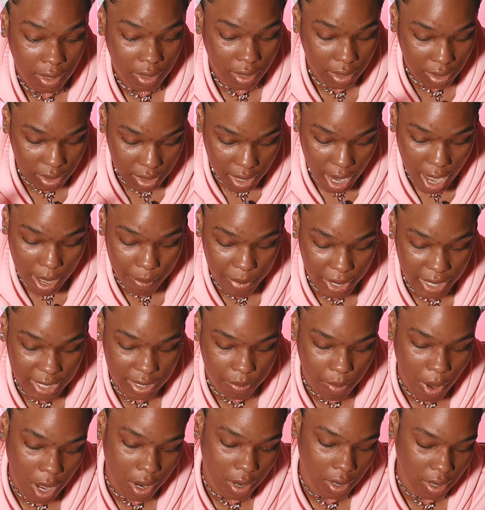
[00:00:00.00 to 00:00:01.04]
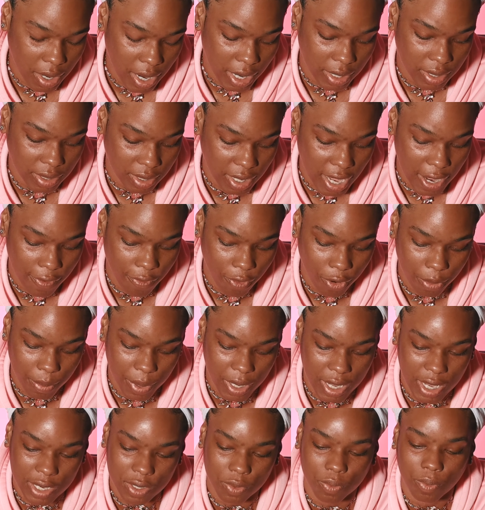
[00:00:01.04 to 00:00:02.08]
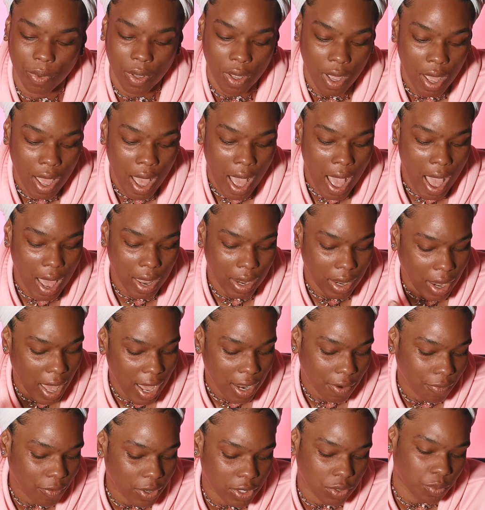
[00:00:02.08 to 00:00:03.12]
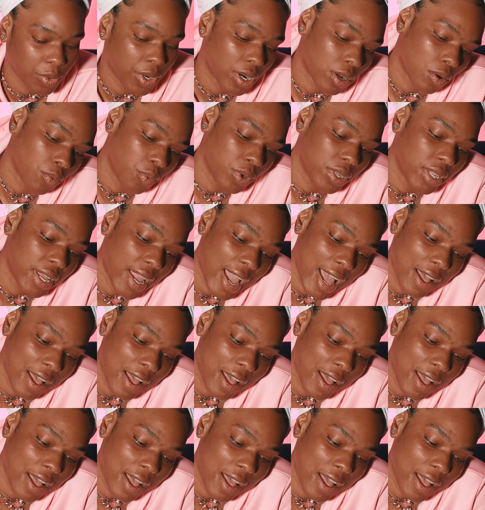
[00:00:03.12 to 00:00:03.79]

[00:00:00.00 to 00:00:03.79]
The job is modern day slavery, because a lot of us, we don't really